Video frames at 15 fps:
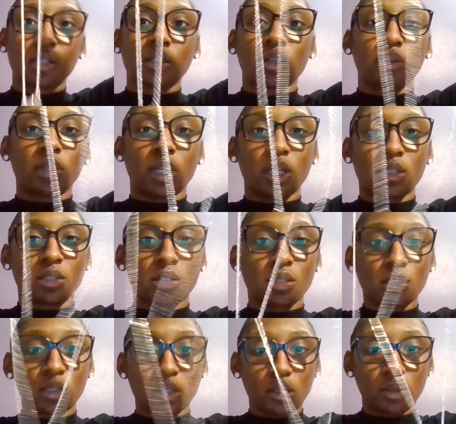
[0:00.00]
So yes,
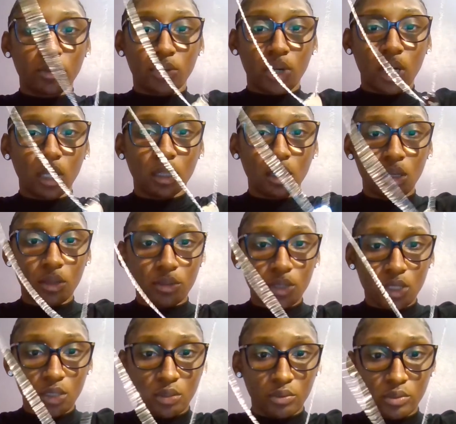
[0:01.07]
it's silver. I love
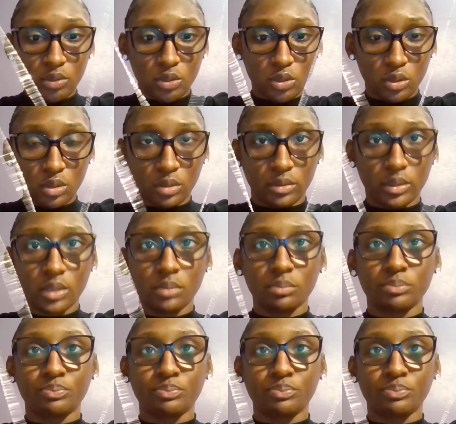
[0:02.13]
silver jewelry.